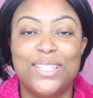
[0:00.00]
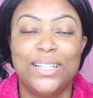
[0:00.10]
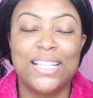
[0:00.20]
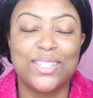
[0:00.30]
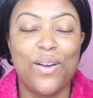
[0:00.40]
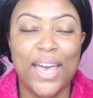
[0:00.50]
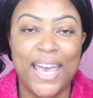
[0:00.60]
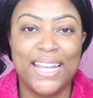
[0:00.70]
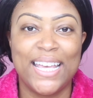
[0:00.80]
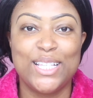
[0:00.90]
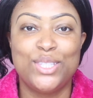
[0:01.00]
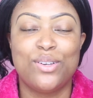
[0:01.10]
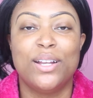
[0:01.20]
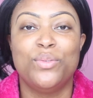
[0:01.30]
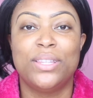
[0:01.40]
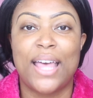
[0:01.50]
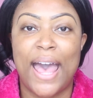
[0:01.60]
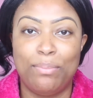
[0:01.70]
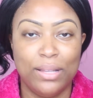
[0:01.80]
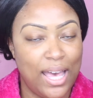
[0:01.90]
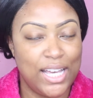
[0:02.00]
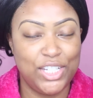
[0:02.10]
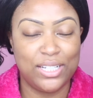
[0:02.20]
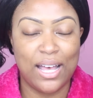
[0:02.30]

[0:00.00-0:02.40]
so let's go ahead and get started with the application.